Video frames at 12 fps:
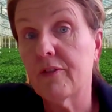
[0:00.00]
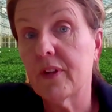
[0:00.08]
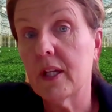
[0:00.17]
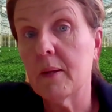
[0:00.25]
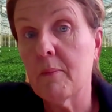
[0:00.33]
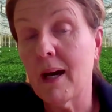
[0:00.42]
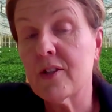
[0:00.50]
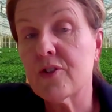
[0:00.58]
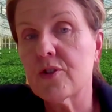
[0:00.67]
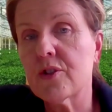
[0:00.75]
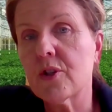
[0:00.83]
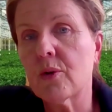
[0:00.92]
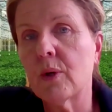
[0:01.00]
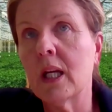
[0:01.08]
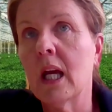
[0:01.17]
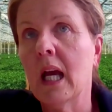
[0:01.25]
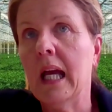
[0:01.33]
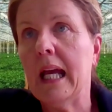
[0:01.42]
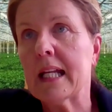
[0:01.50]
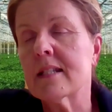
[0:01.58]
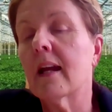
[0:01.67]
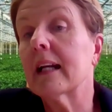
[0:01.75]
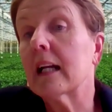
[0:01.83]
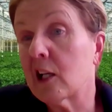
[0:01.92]
the master's degree, it's
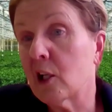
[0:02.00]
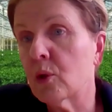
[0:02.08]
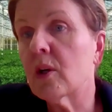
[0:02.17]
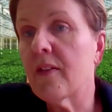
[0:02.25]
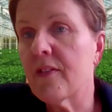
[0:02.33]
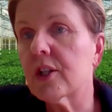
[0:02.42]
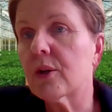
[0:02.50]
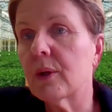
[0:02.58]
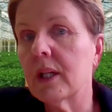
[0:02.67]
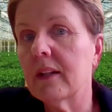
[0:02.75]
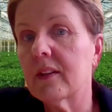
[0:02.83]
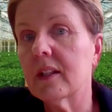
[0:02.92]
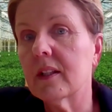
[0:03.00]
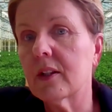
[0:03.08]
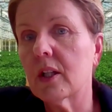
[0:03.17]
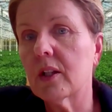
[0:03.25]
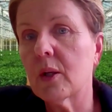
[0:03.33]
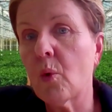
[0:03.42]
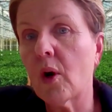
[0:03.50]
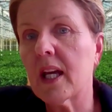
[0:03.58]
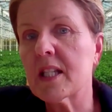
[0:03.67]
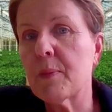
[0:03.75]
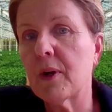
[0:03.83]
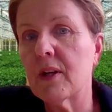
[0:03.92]
not included in the degree, the work
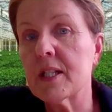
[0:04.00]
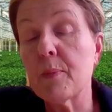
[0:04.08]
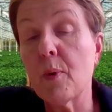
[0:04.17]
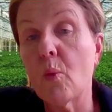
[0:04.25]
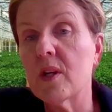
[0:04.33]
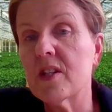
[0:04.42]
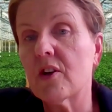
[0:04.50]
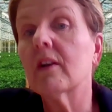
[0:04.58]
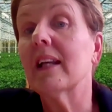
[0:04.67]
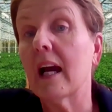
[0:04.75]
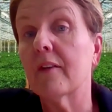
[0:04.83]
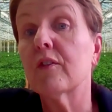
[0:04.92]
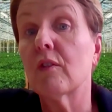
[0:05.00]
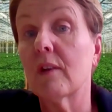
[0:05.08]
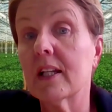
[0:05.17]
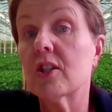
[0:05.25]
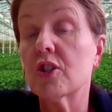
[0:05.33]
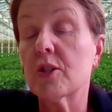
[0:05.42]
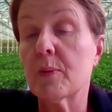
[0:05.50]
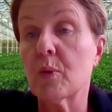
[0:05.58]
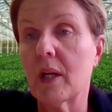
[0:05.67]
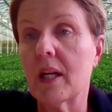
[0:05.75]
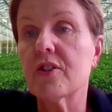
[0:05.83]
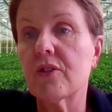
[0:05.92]
experience, but we certainly have the relationships
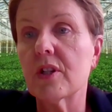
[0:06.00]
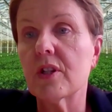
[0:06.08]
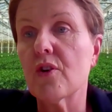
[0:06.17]
with industry.